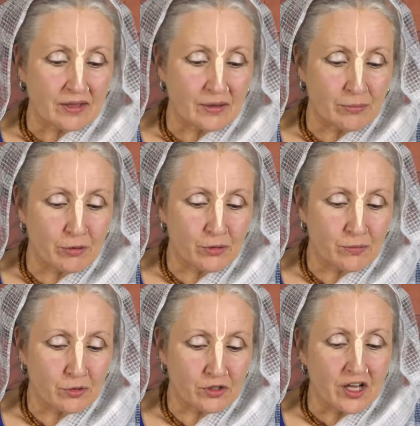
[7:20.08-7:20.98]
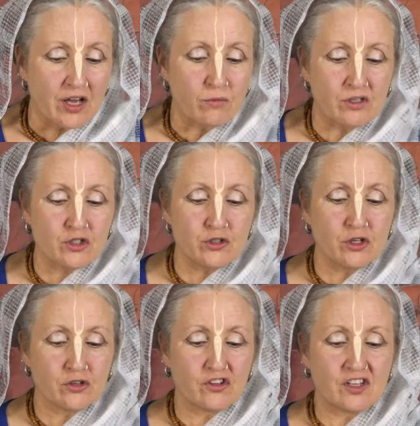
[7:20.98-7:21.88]
A purport. One should
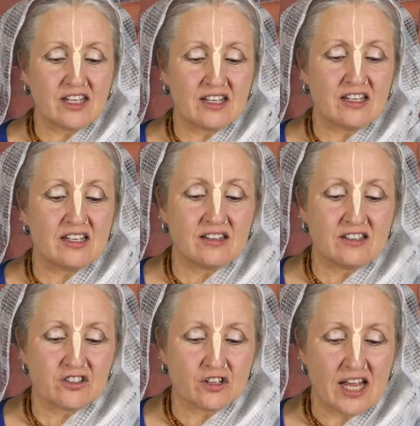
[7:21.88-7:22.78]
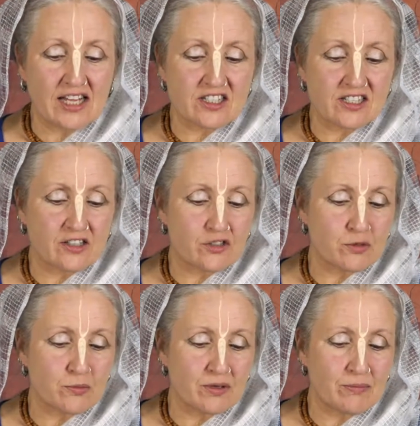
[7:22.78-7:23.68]
not think in this connection that the
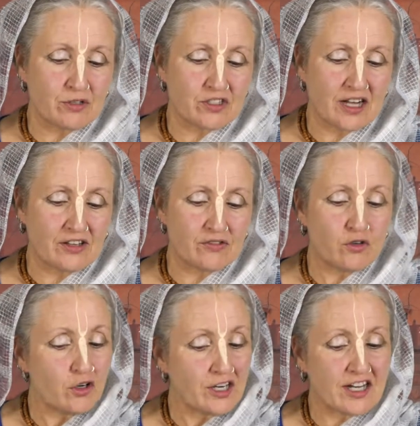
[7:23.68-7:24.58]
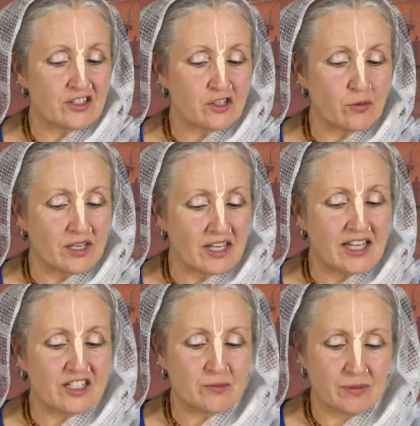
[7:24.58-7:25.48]
Supreme Personality of God has no
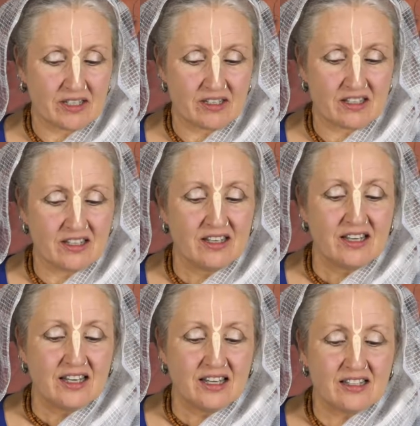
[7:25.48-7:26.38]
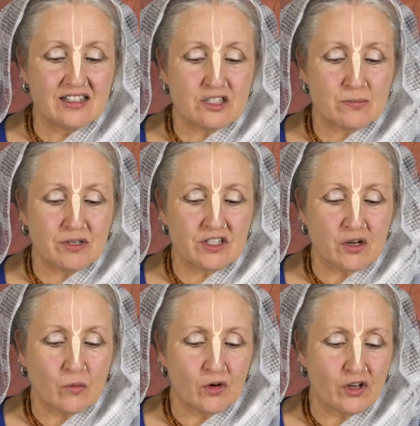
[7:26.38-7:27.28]
engagement. In his
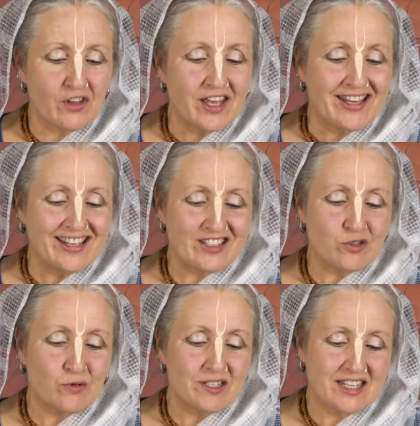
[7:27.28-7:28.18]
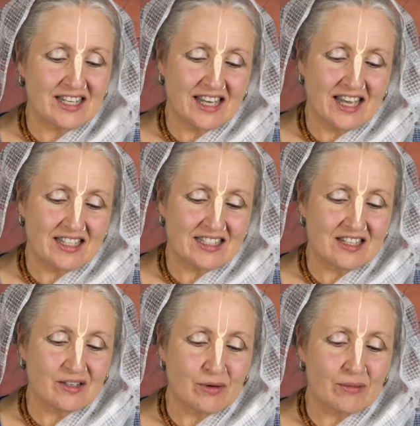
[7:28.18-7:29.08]
spiritual world, he's always engaged.
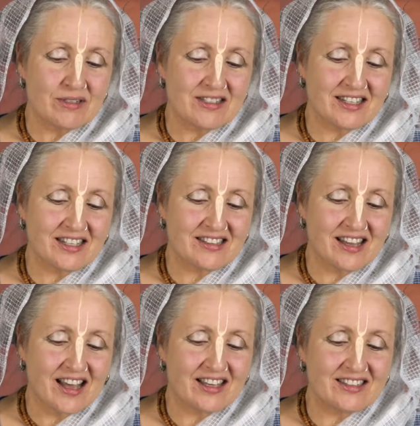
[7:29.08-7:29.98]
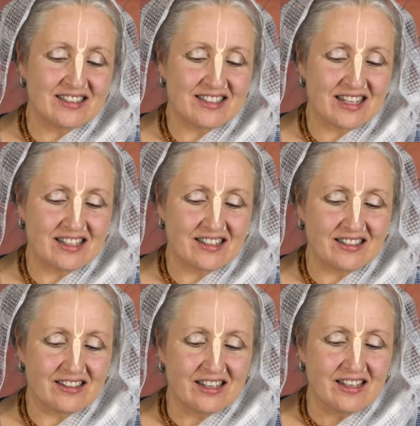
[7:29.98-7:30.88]
In the Brahma Samhita, it is
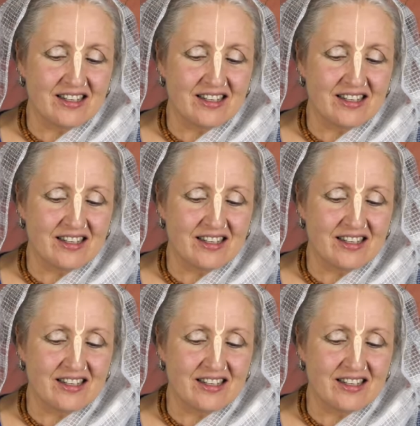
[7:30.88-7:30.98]
stated,